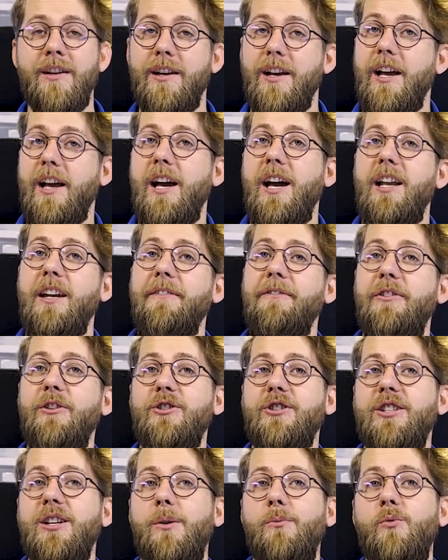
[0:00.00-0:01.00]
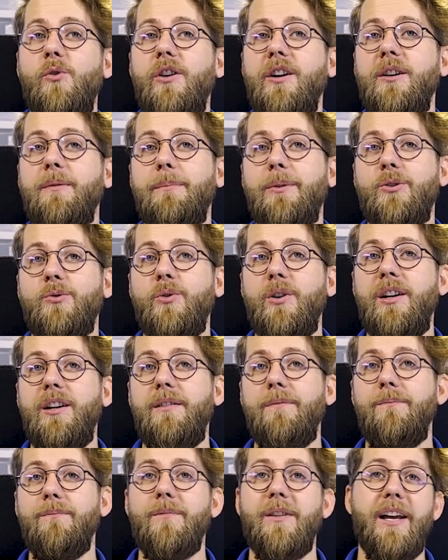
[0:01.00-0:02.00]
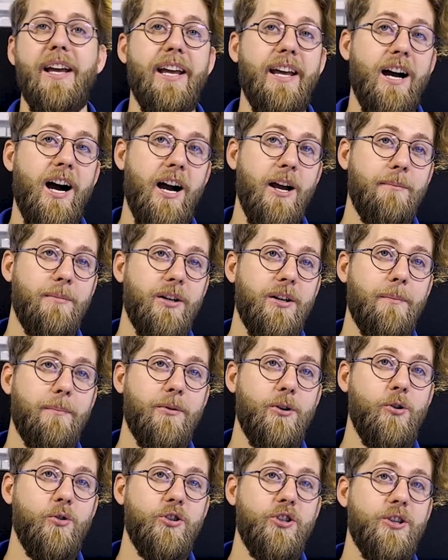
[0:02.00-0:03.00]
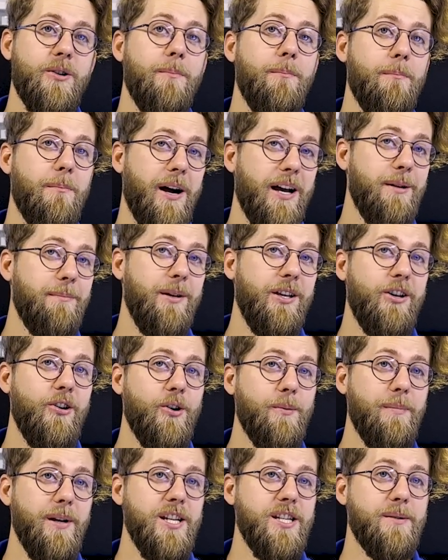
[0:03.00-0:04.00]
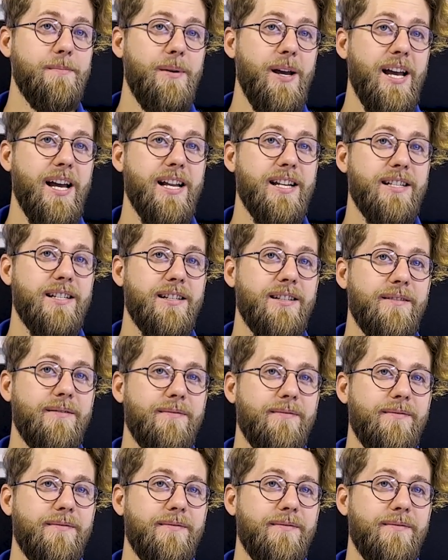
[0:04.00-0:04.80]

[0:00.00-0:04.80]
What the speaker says: And if you're somewhere in between, a hybrid approach might be your best bet.